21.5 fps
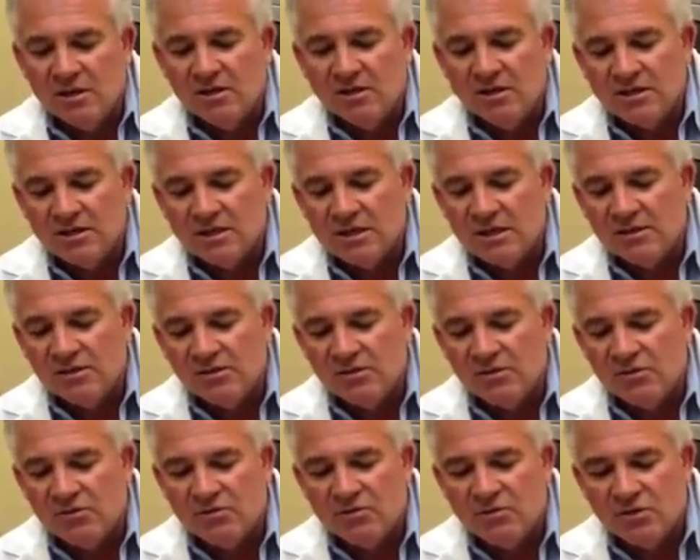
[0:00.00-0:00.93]

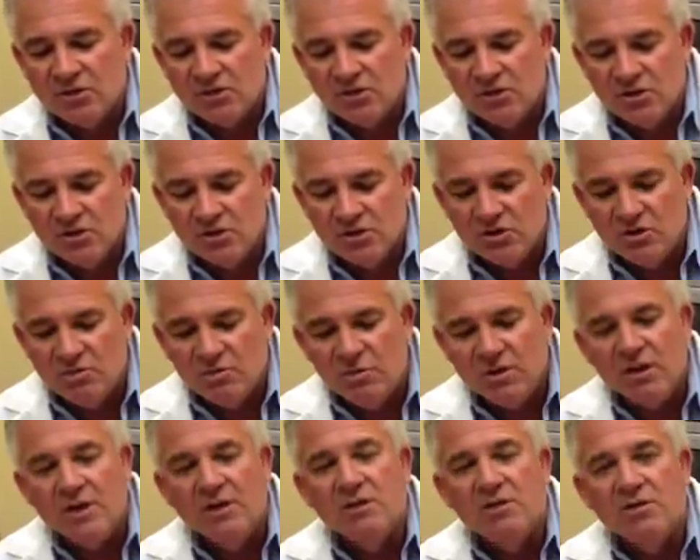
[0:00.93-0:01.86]
signal through a tube
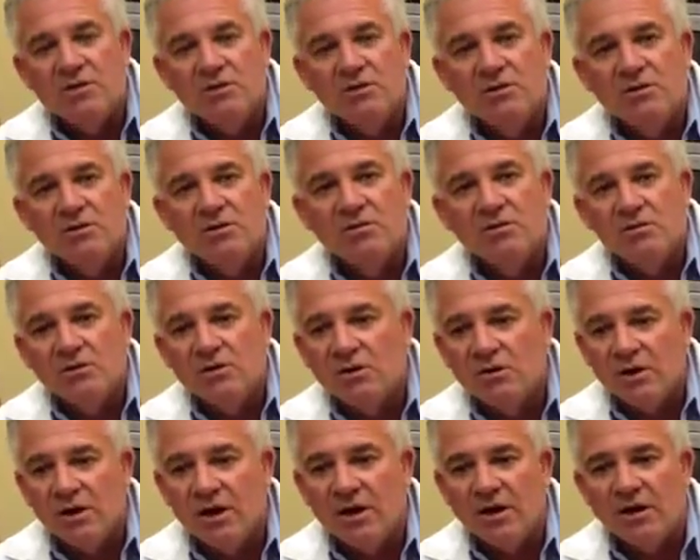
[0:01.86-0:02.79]
into
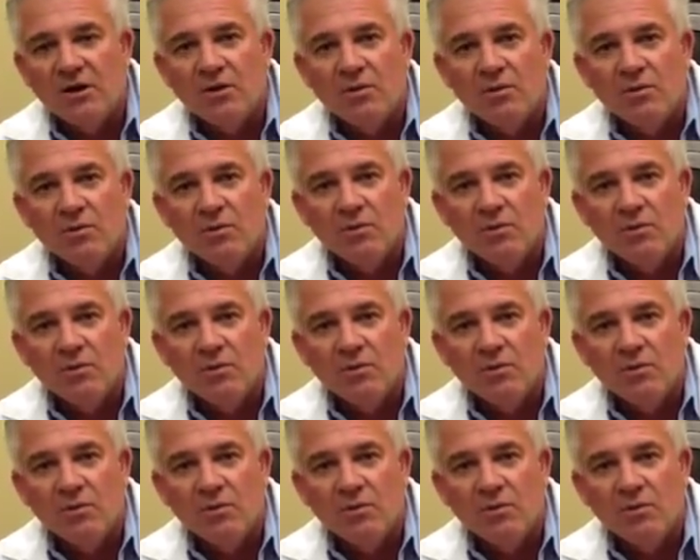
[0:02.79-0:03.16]
your ear,